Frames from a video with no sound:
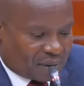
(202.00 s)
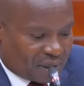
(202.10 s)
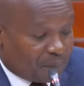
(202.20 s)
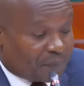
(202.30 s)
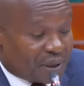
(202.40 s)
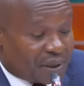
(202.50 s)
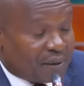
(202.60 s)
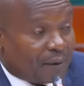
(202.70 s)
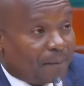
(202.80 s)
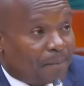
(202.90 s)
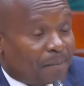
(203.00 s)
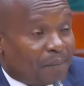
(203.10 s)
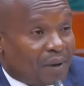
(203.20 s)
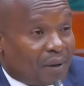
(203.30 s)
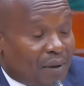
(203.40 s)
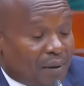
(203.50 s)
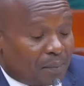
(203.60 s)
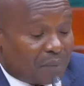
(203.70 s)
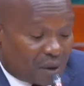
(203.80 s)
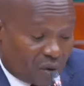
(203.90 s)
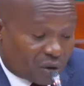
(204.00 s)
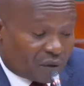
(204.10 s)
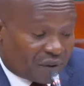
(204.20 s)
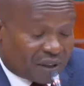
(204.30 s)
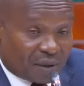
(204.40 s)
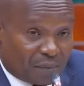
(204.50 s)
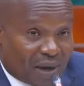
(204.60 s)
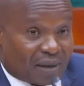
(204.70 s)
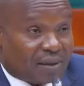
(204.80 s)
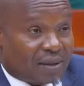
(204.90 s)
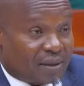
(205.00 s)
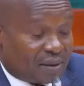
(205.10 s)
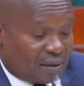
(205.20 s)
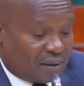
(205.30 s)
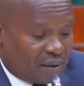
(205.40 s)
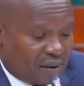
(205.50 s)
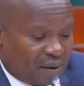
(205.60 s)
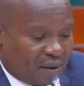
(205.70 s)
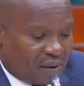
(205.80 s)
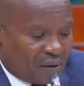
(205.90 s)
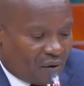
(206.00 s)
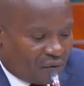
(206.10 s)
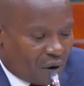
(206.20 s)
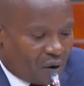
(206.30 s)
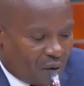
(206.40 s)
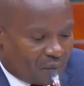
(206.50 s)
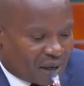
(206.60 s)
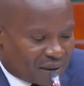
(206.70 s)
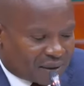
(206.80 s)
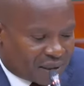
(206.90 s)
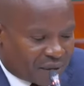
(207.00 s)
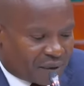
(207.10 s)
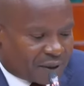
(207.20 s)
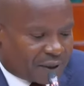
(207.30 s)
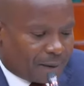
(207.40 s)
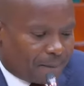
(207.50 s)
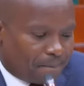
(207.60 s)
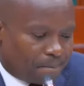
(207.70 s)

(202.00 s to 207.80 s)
simply because of the demands of our homeland security.